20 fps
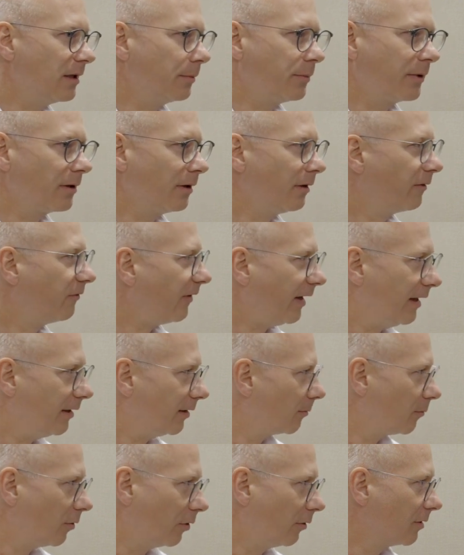typical
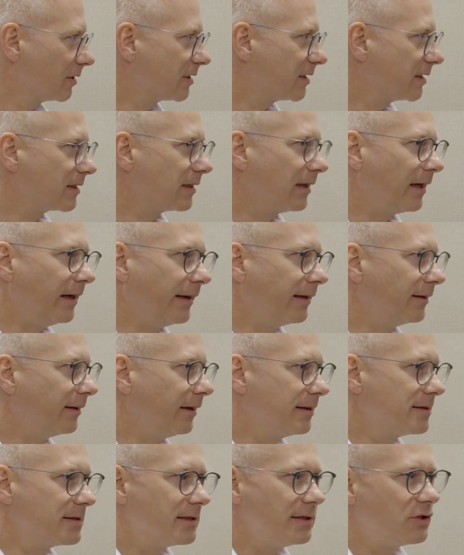failure modes is like
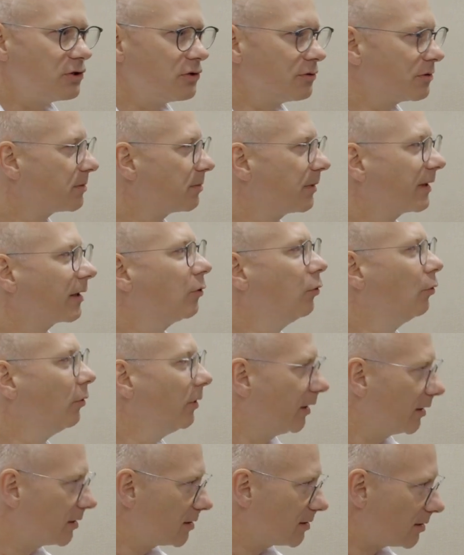there is issues with the
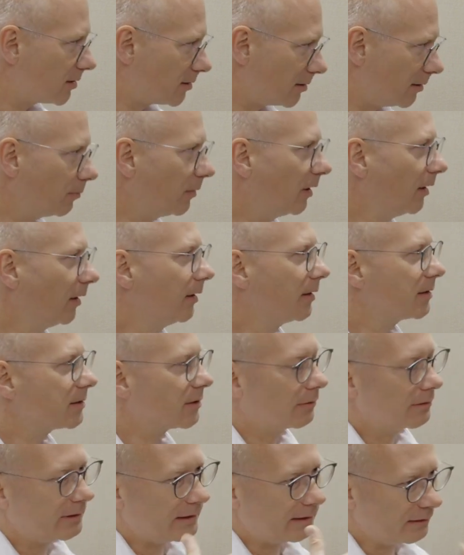cooling system,
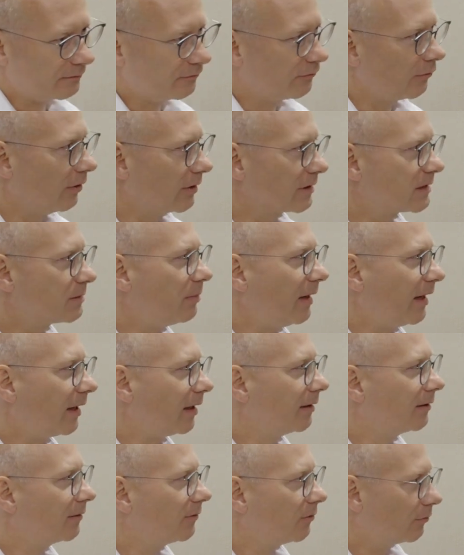so then it falls
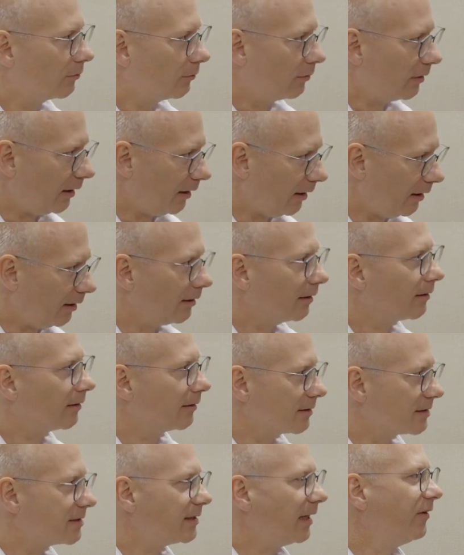back into a
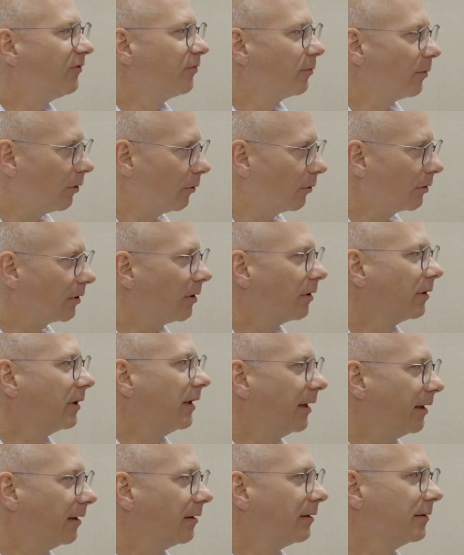uh, safe mode on
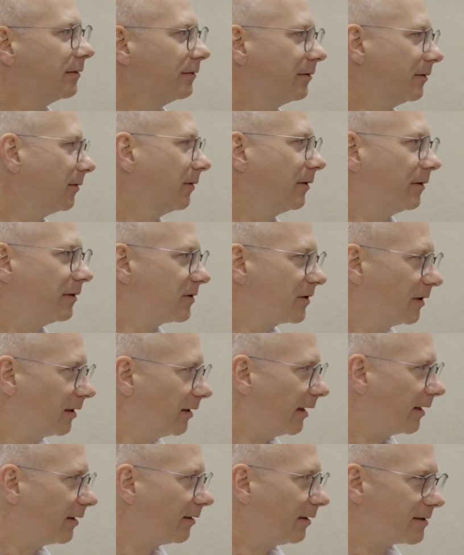a, so you
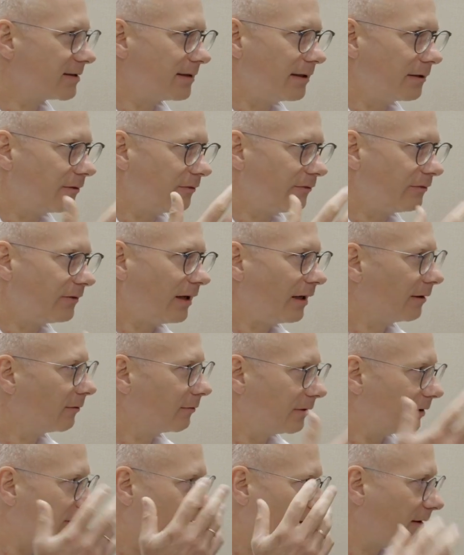still get instead of
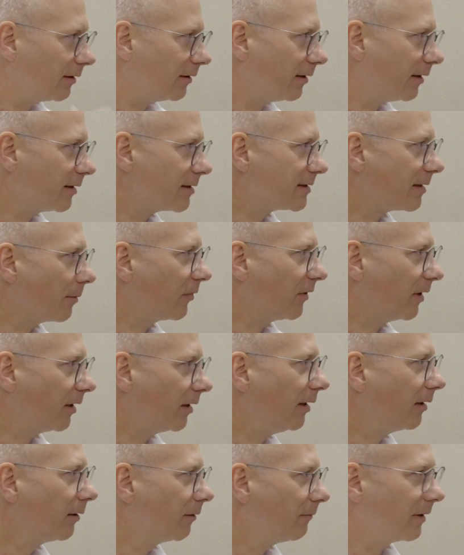100 and, and
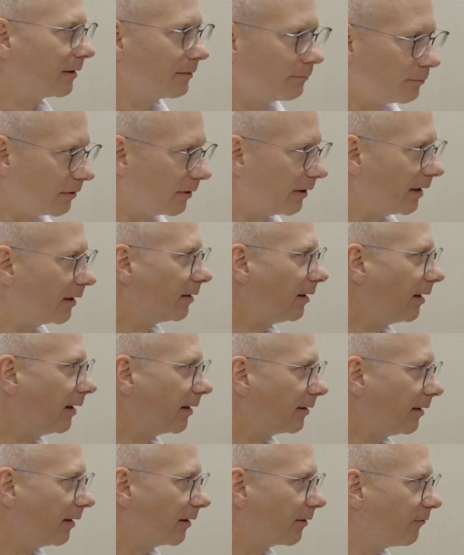something kilowatt you get
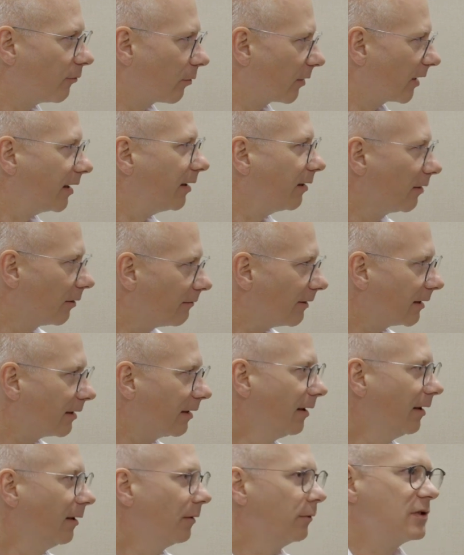like like a 40
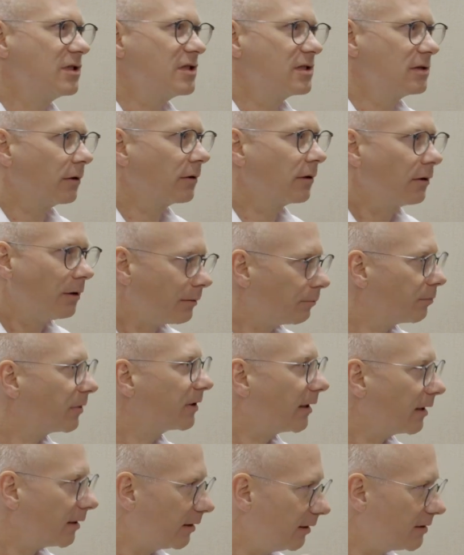kilowatt, which is not a lot,
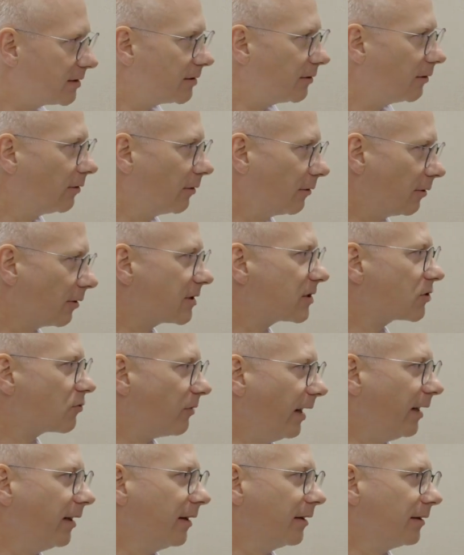but at least here you're not
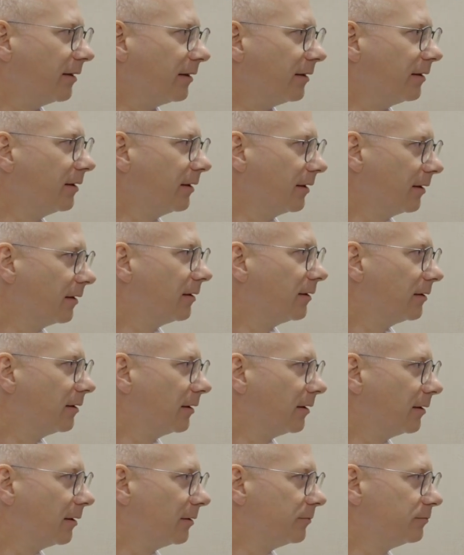stranded. So that's why a
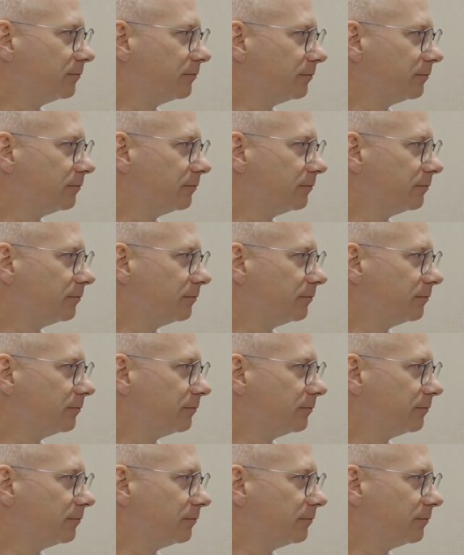lot of mm. um,